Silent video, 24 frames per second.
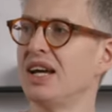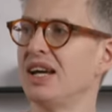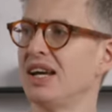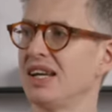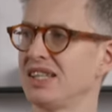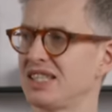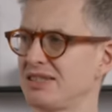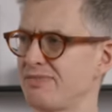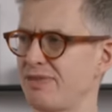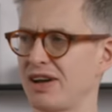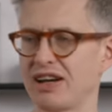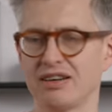
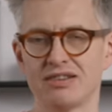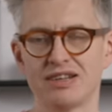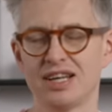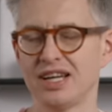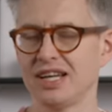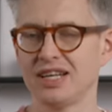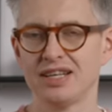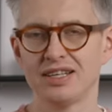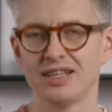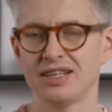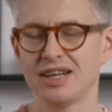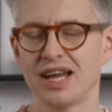It's about
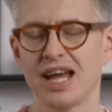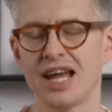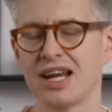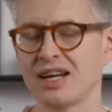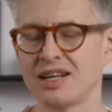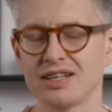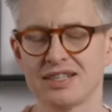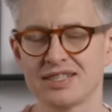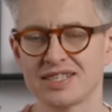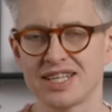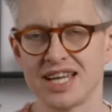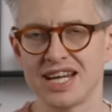
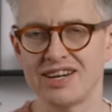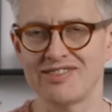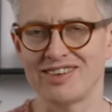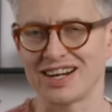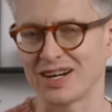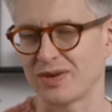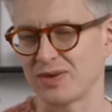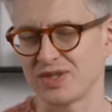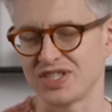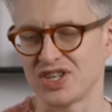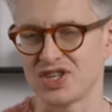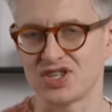endless gear
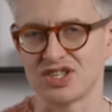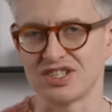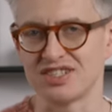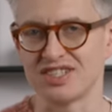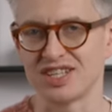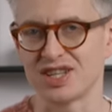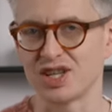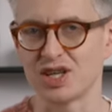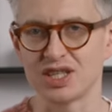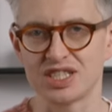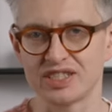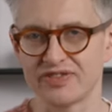acquisition to
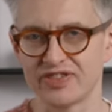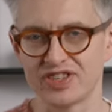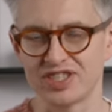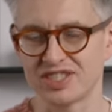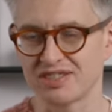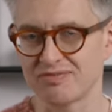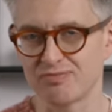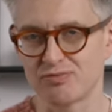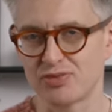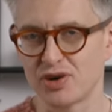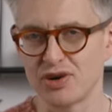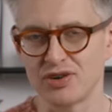those of us
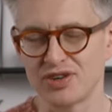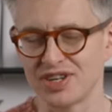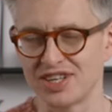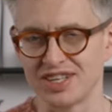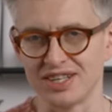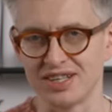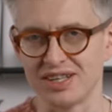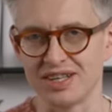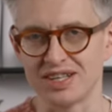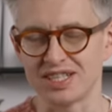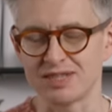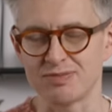broken
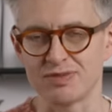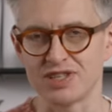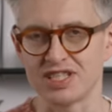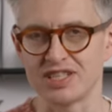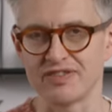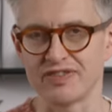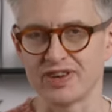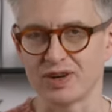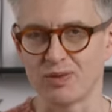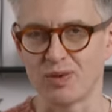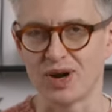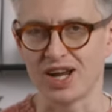in a
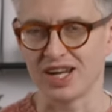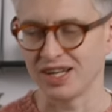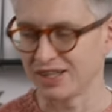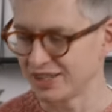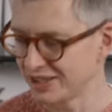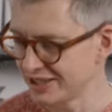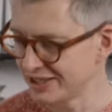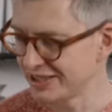specific way.